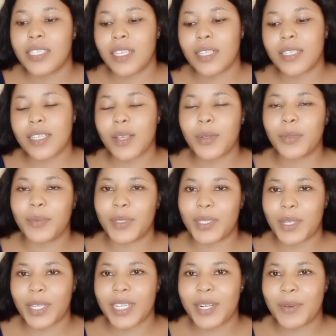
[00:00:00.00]
So today we'll be
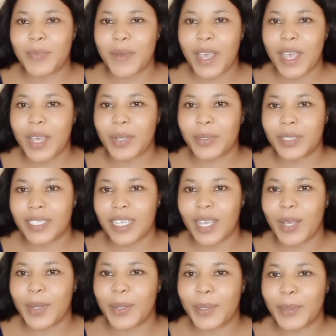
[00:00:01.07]
talking about
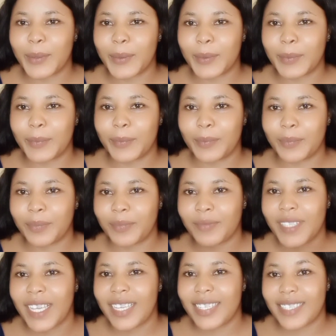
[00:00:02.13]

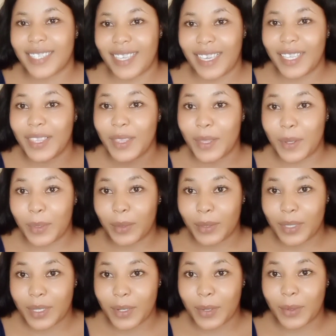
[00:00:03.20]
skin
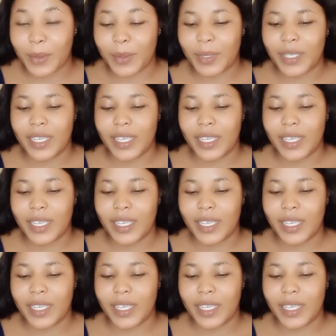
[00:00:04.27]
doctor